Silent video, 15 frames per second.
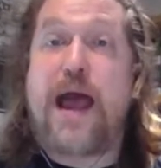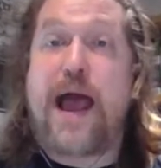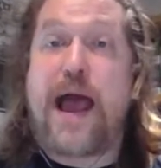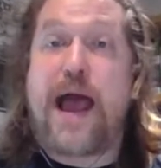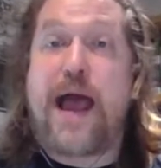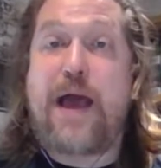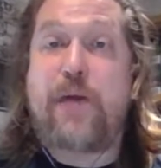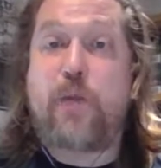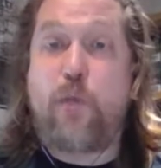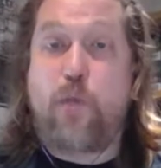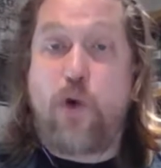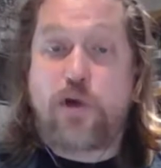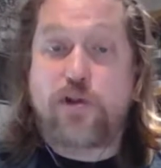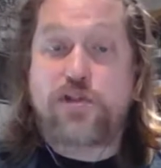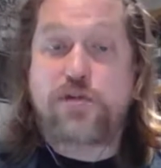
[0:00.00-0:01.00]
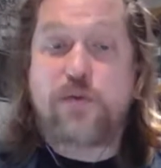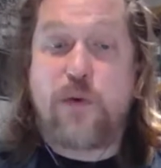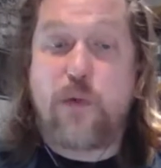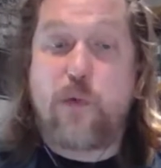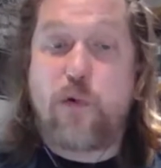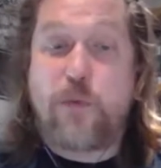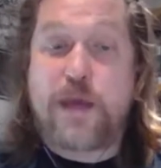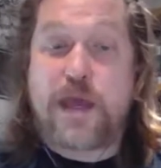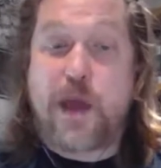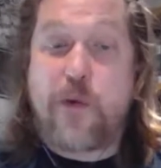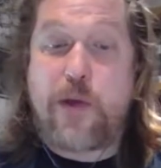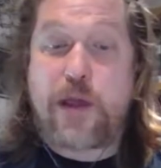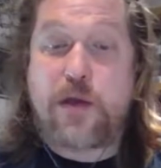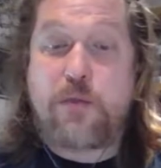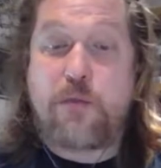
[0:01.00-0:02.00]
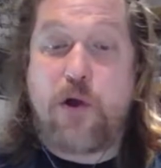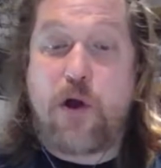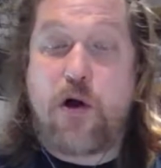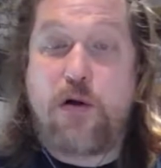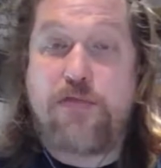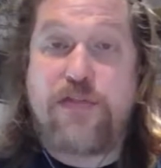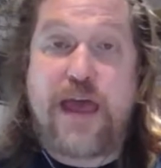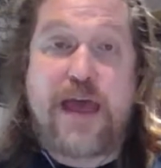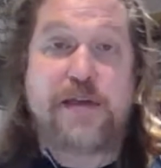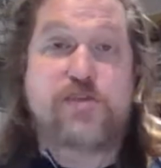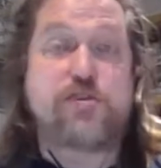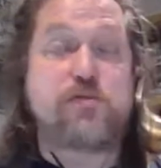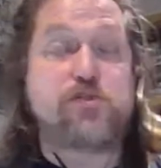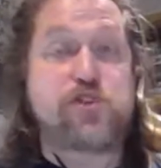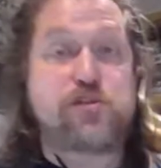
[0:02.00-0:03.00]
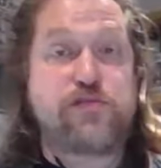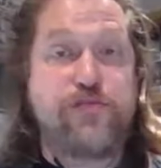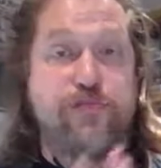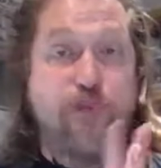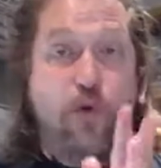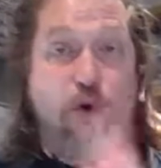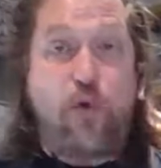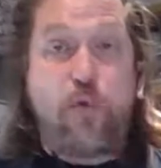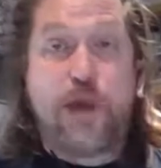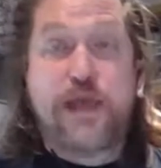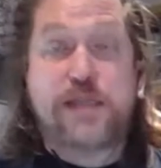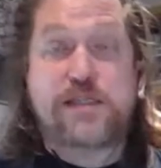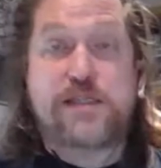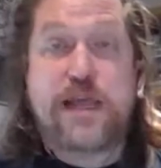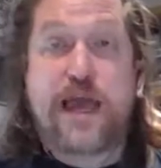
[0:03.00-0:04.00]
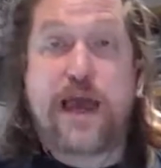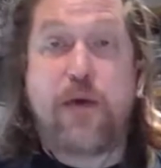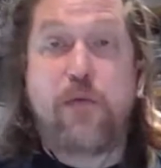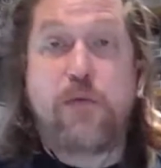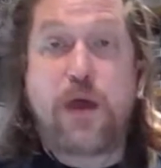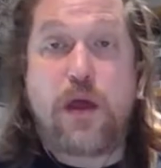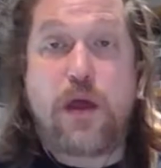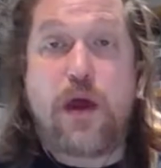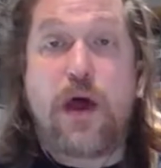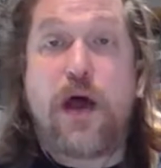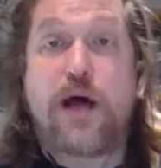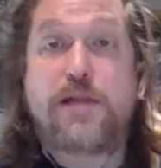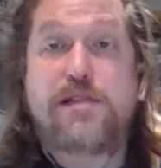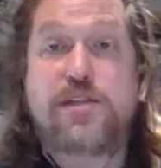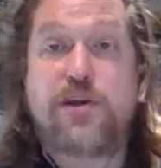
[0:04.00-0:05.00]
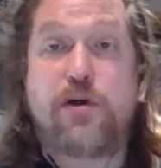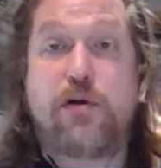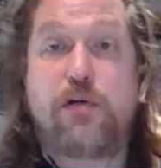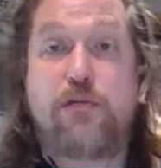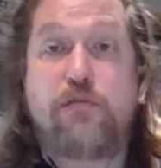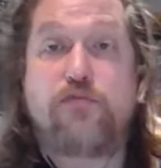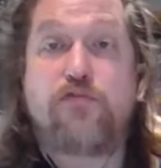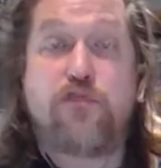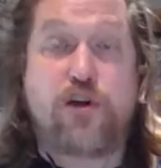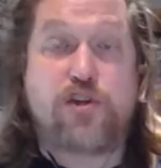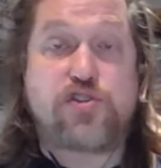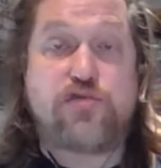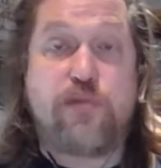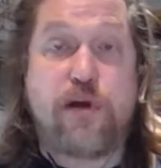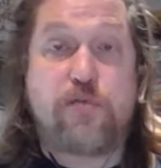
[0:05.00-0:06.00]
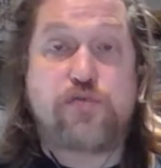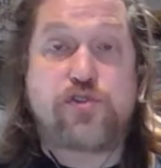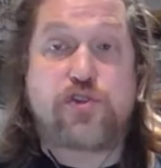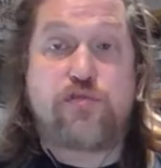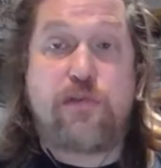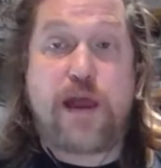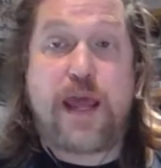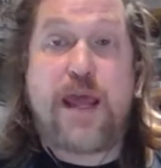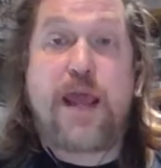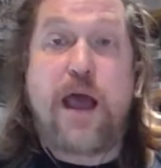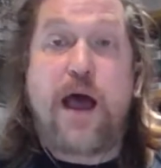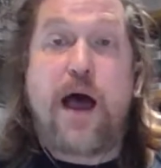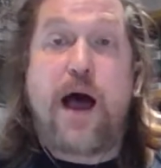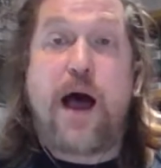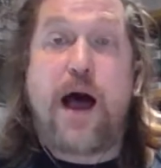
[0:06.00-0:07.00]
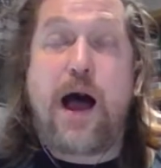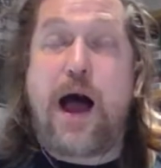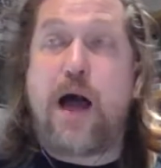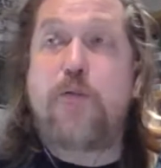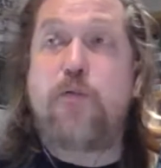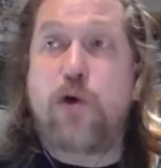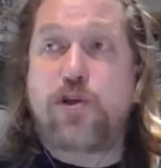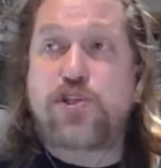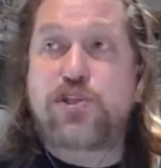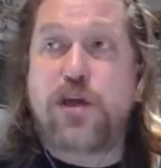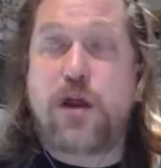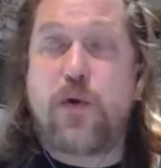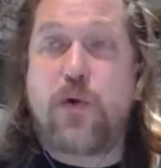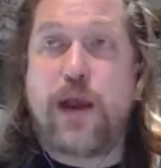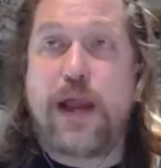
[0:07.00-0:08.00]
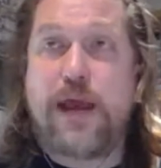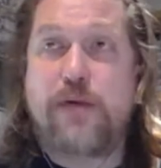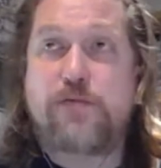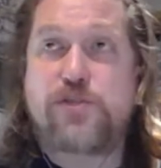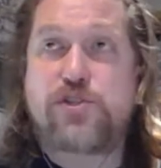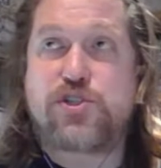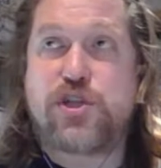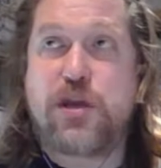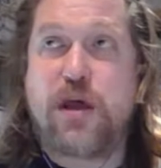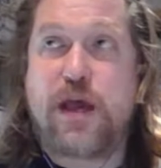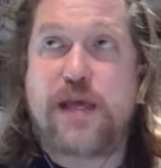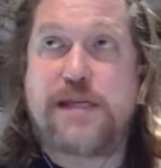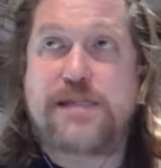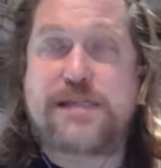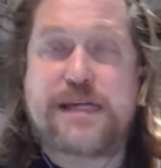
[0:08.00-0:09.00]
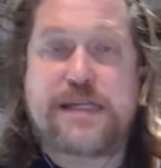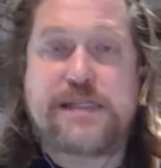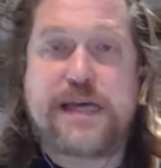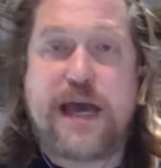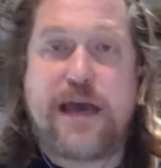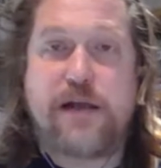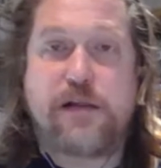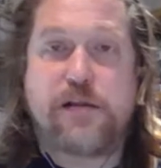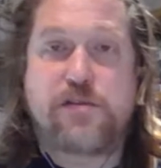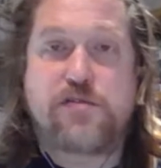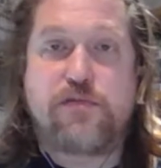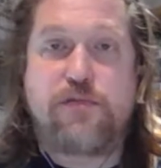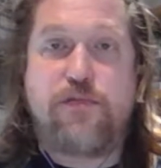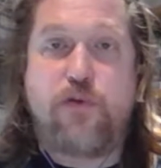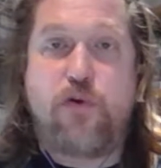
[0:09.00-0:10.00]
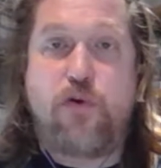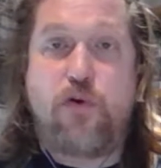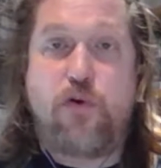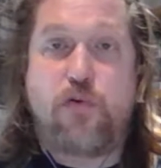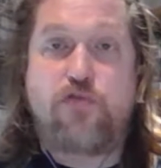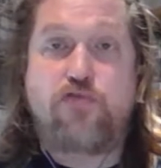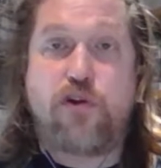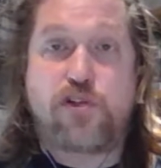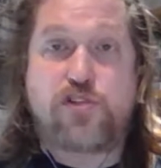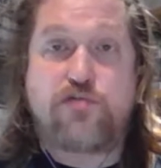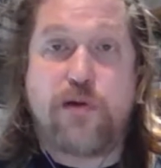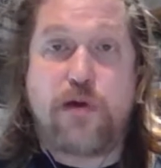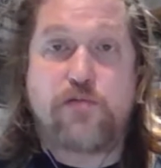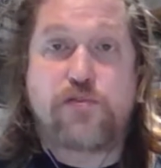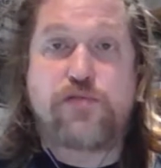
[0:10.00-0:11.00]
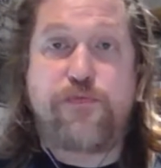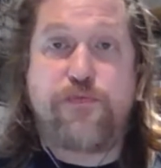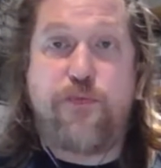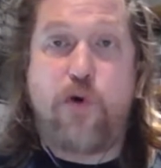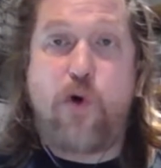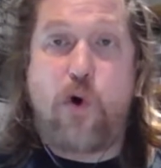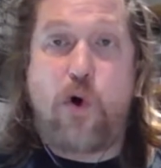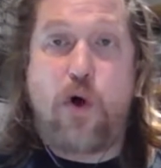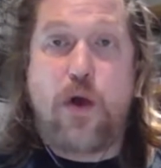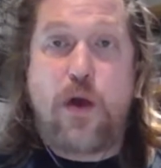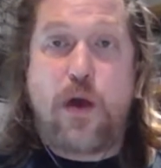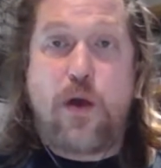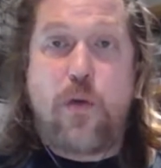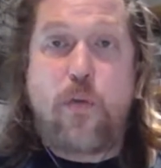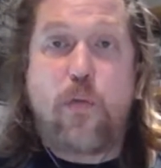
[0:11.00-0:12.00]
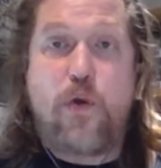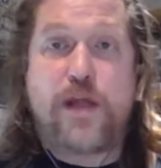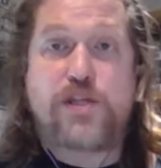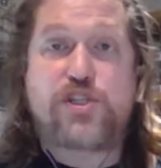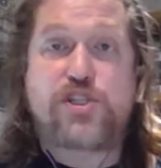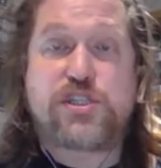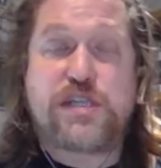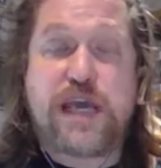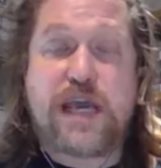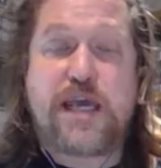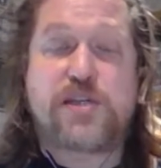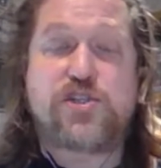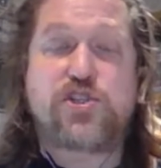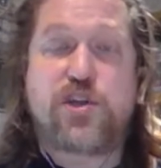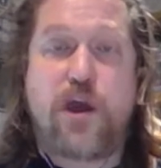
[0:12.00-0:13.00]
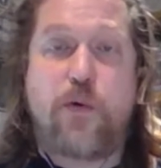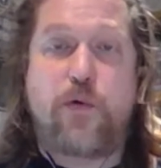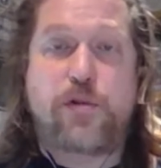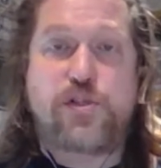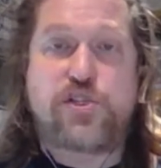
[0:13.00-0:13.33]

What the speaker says: and what will be going on then. So it's just 4 weeks now. until Crossroads 3. I was going to announce tonight details for Crossroads 4, which tickets go on